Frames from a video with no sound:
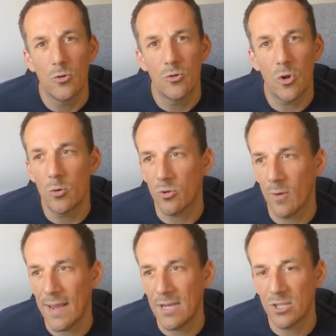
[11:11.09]
total
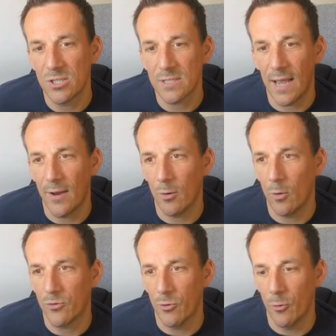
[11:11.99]
ages and
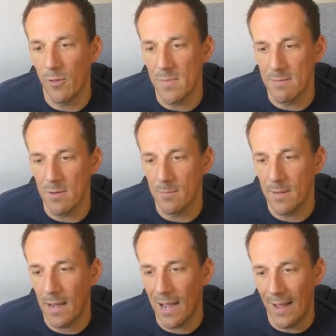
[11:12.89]
also the minimum
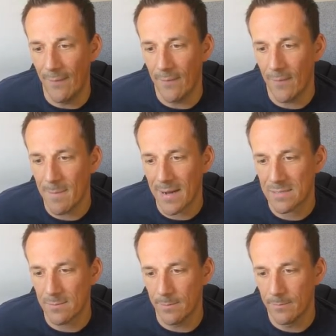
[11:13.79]
and the
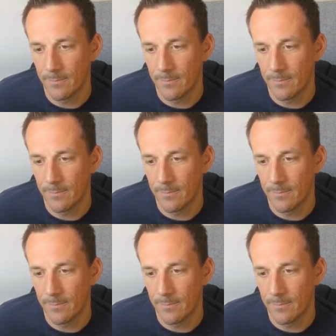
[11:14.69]
maximum.